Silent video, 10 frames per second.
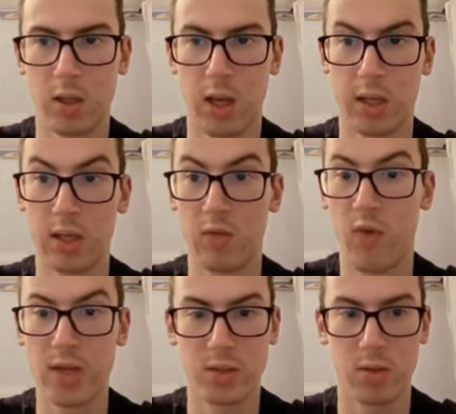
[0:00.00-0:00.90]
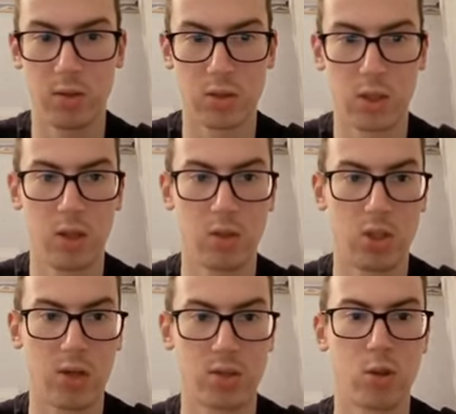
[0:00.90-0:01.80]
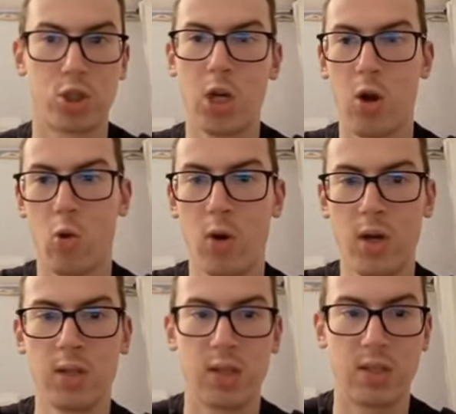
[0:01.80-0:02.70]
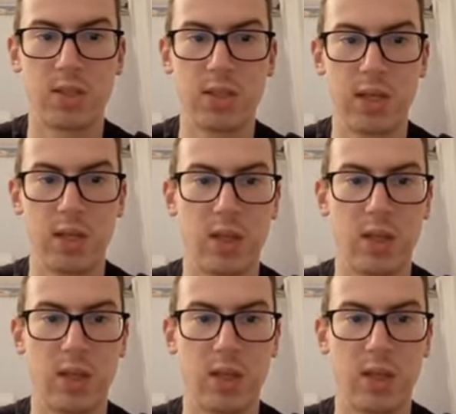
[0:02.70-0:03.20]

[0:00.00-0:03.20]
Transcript: uh, investors just to show that the